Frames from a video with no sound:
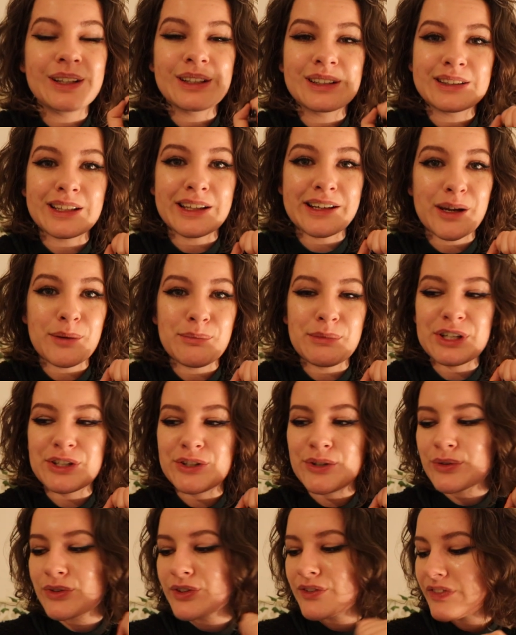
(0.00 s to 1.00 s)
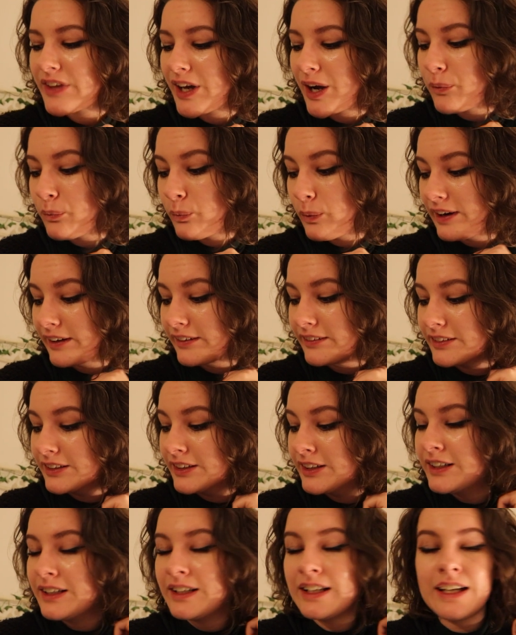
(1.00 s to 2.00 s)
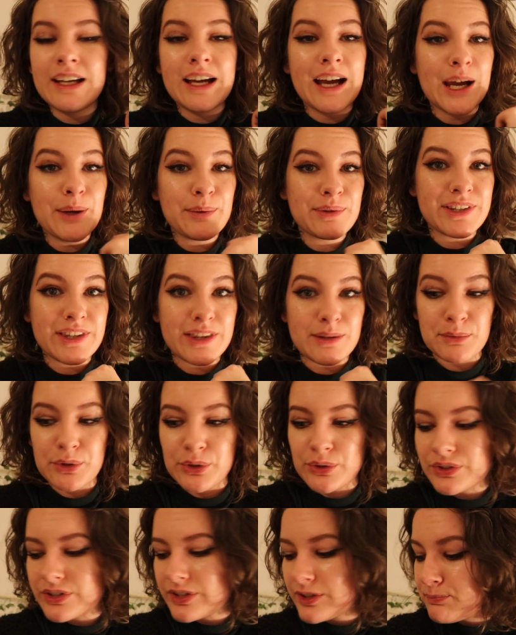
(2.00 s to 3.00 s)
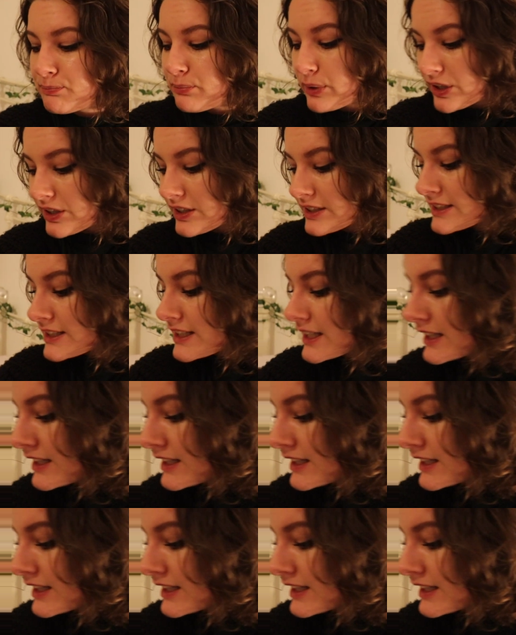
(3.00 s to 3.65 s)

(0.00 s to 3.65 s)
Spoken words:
glad I made use of that while I was in the mood. But